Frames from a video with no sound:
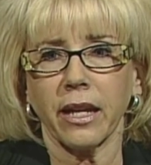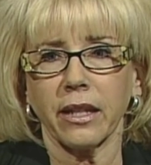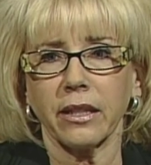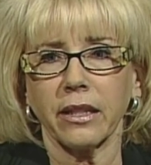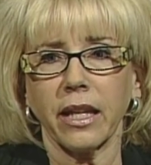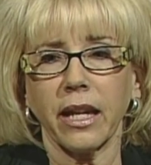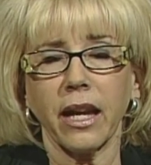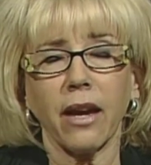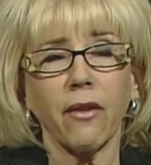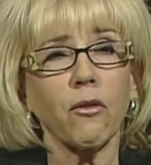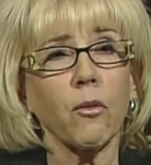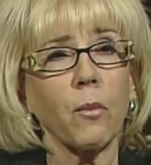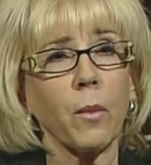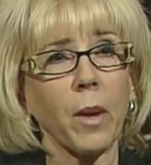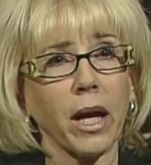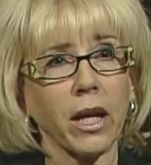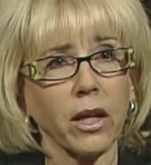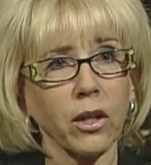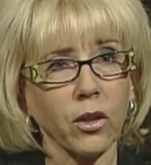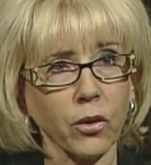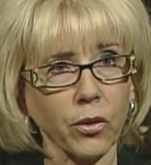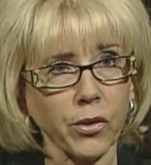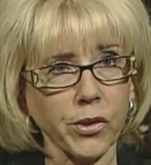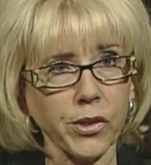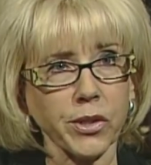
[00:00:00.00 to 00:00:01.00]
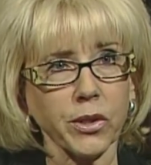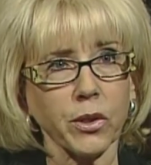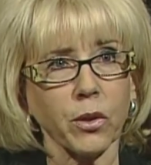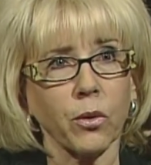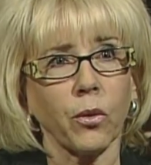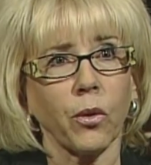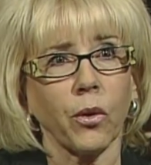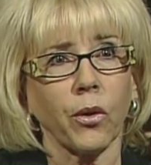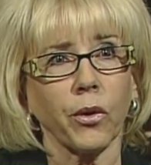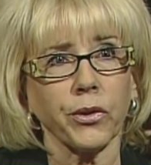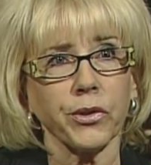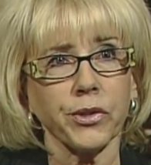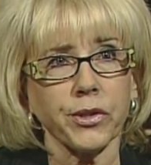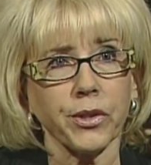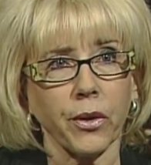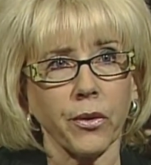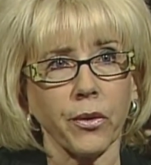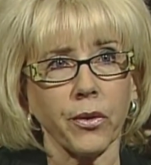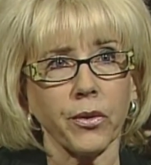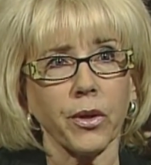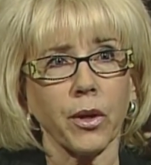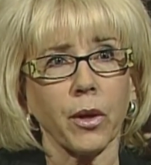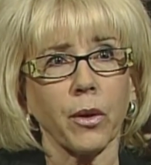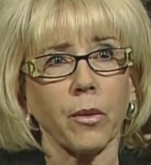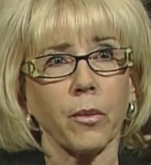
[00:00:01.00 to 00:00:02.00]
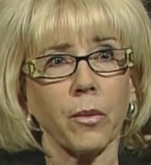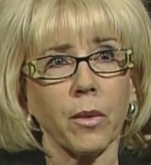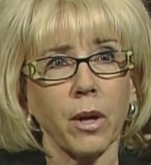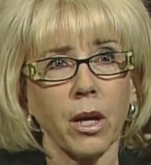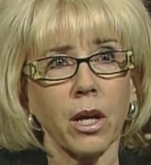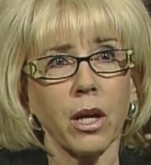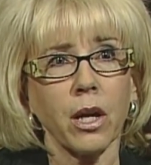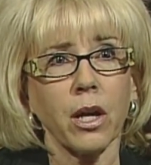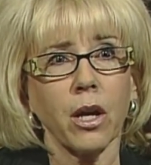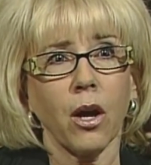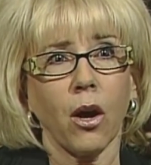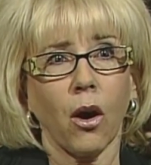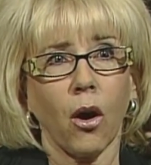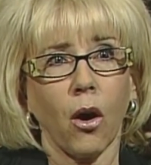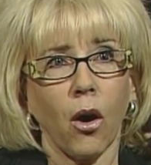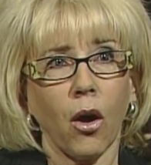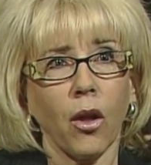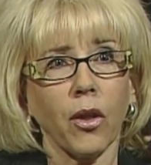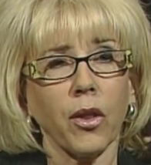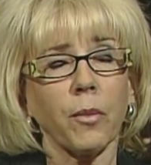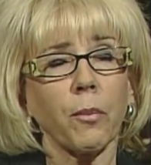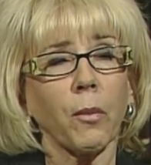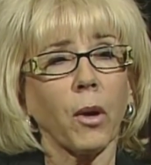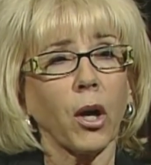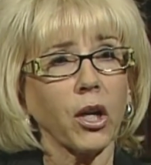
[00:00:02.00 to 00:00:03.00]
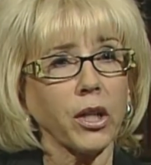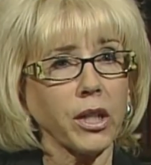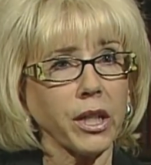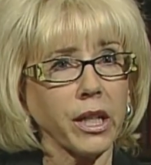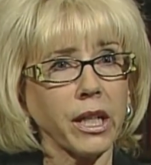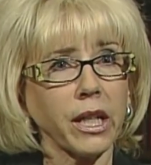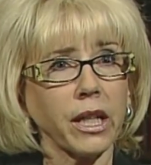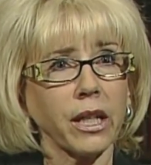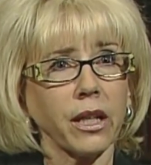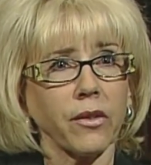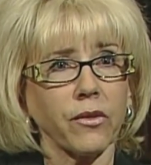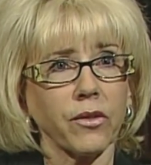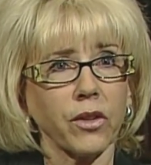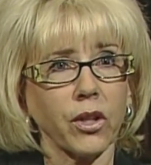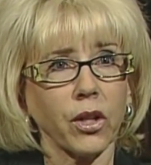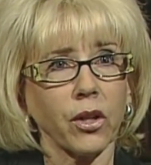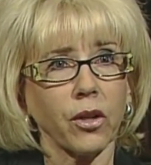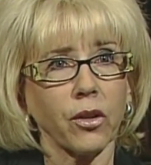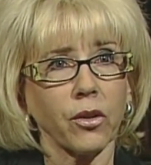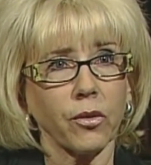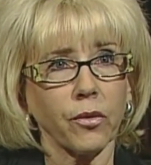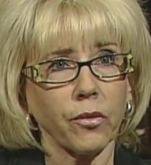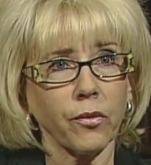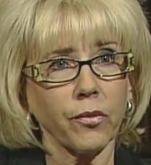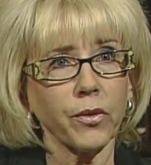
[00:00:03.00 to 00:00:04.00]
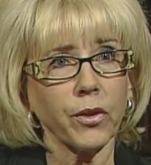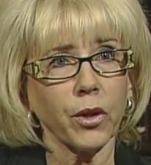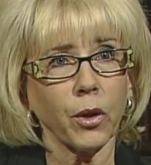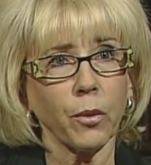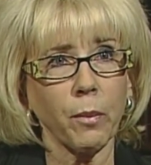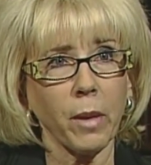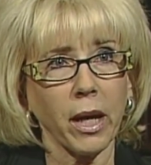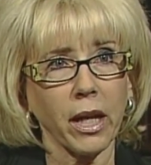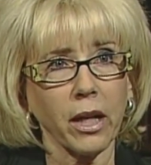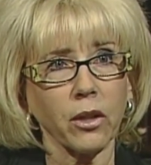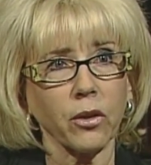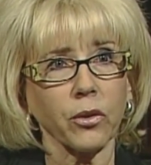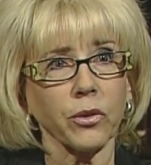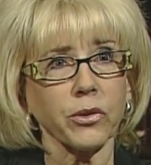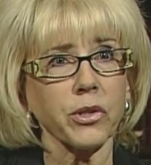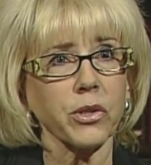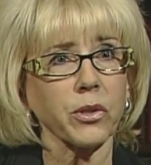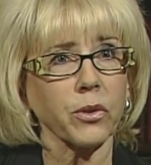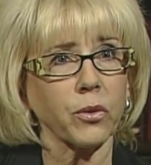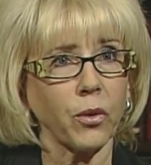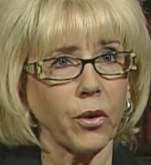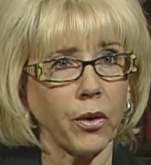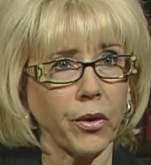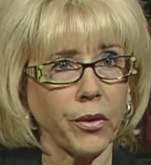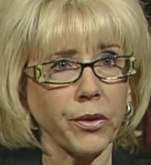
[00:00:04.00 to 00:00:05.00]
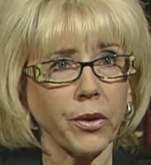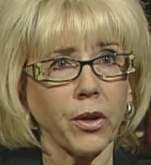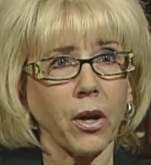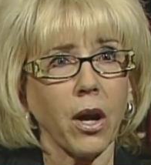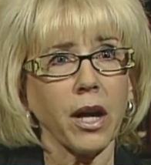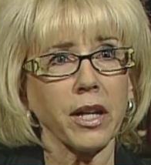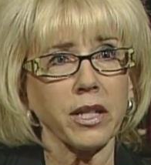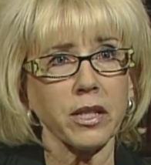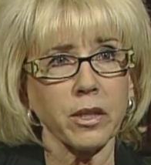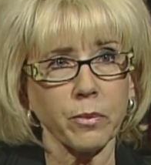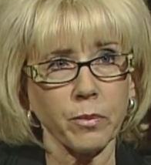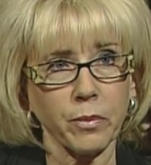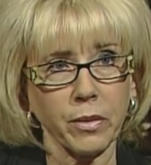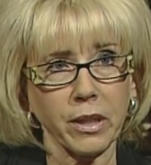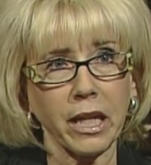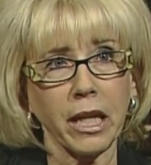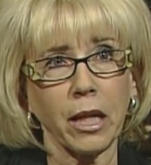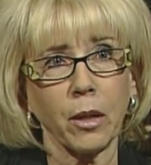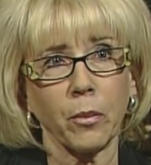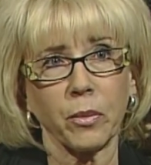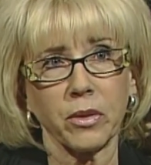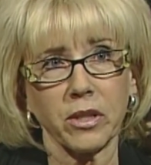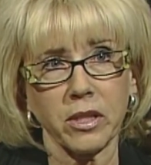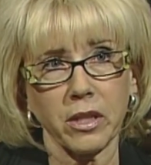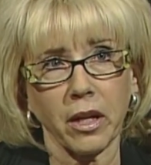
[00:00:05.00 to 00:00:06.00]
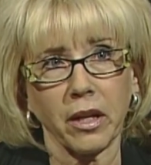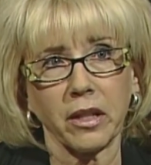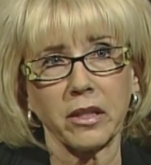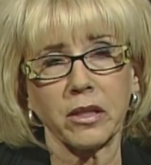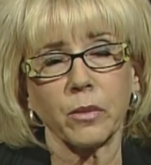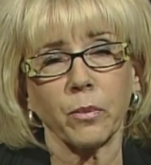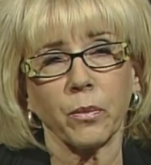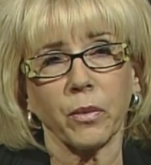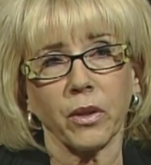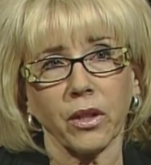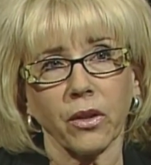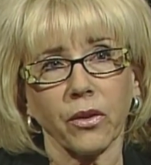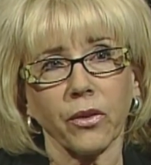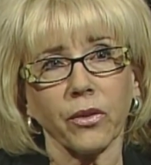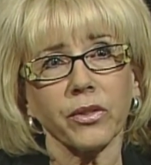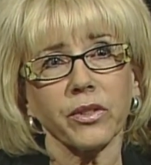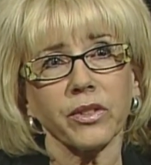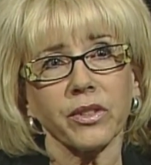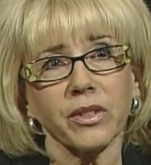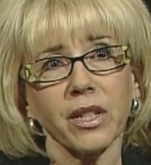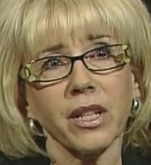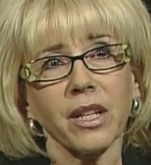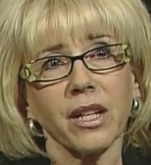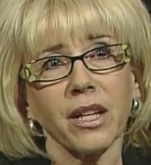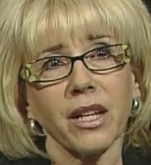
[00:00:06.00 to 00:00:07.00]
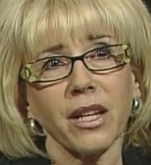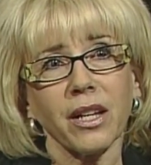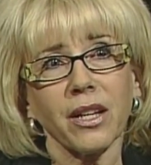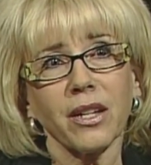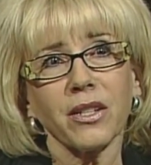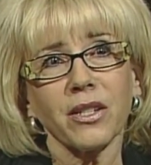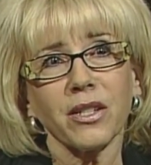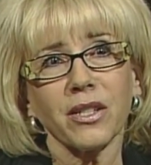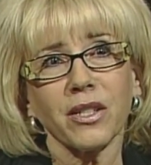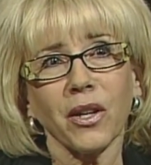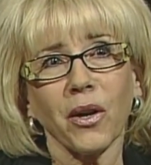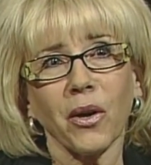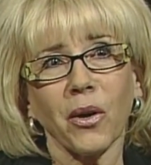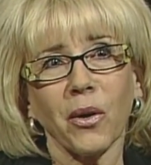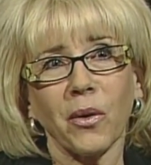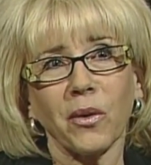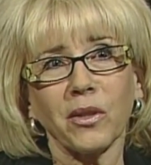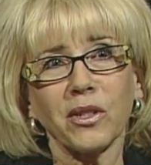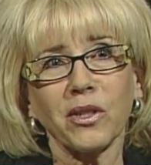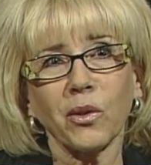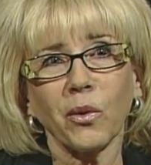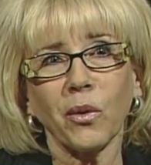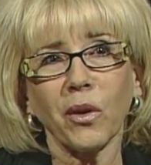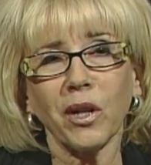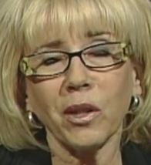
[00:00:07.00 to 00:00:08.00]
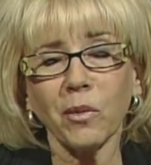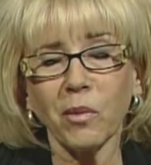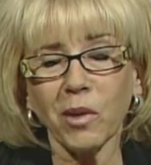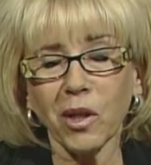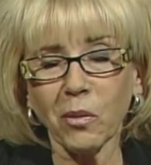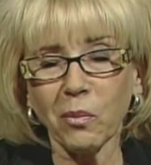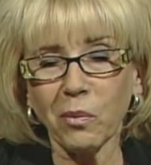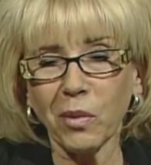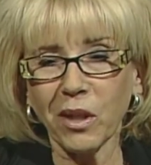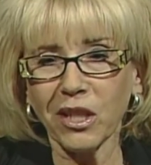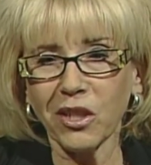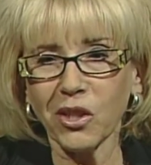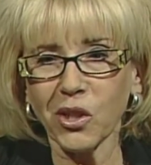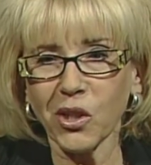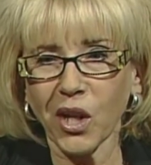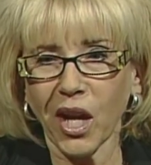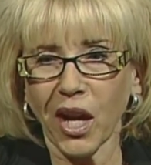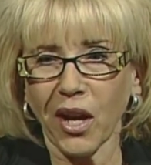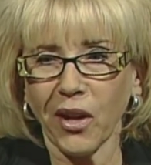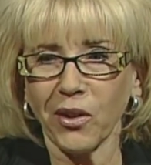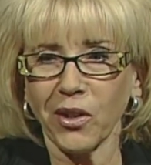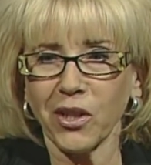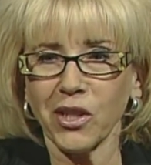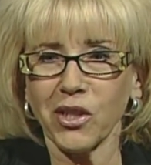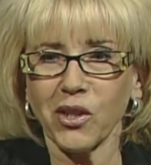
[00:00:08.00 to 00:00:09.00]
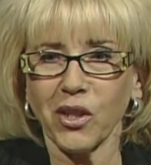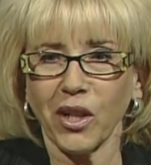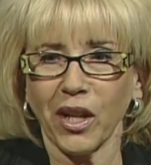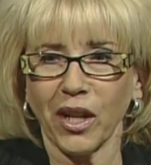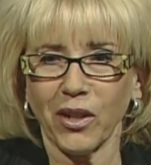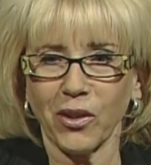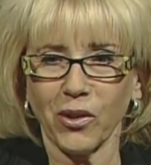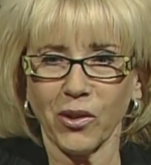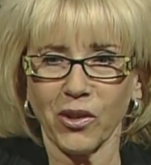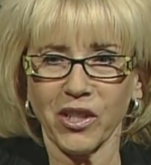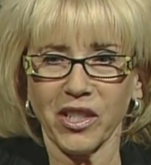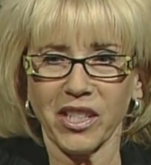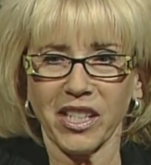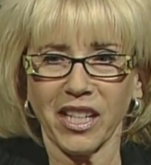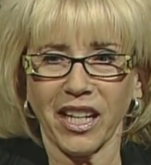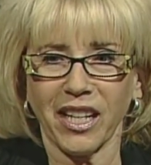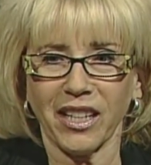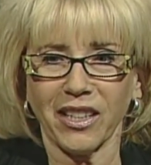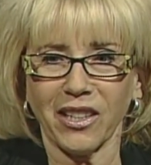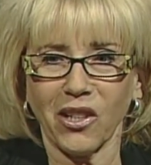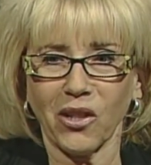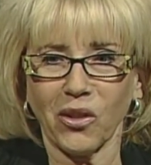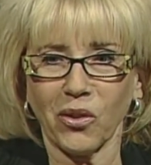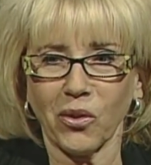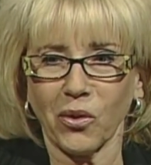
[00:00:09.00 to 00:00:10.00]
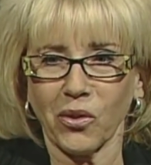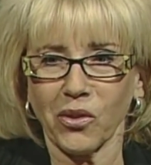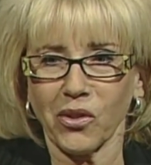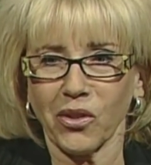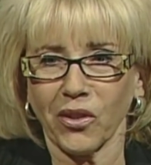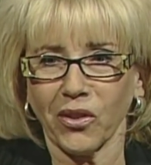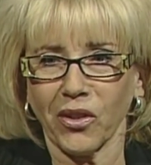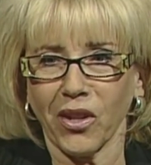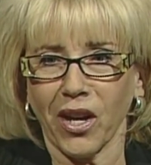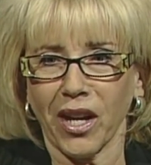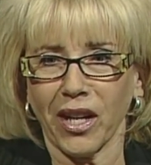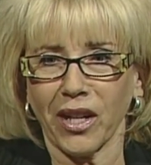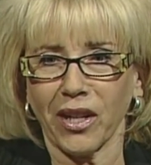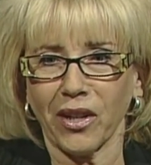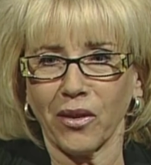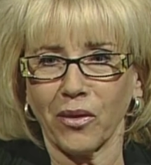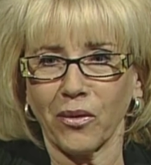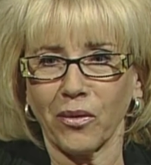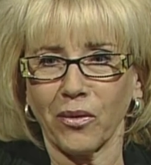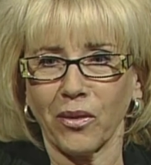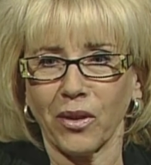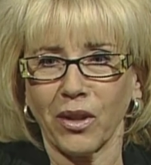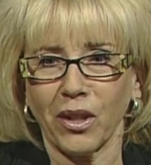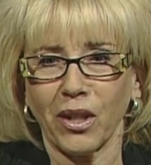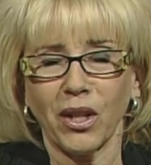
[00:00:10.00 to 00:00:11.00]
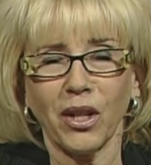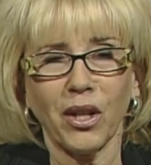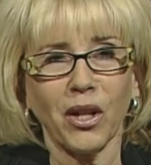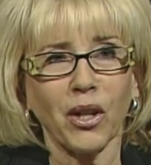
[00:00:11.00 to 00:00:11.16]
and they have a medical school, so the all the marketing of their, their medical school and their hosp- campus hospitals. So it's going to be a big challenge. I understand that there's a lot of